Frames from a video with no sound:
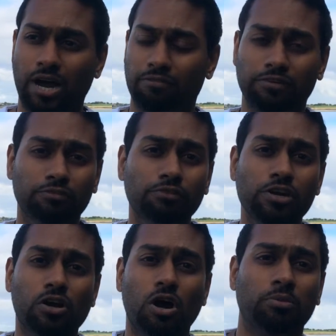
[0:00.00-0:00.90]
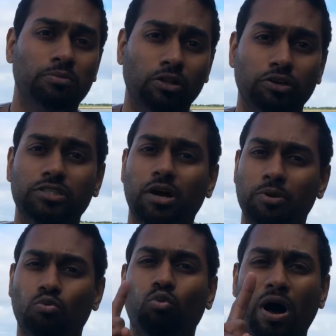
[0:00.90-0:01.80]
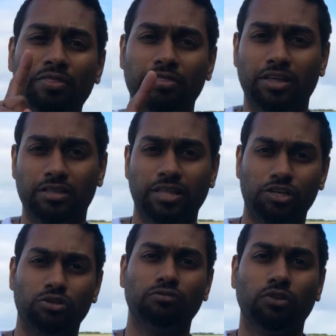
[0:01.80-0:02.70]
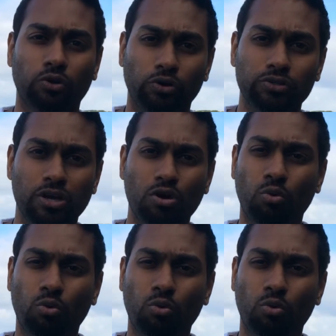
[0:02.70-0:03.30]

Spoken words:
Feel free to comment below and tell me one thing that you've learned.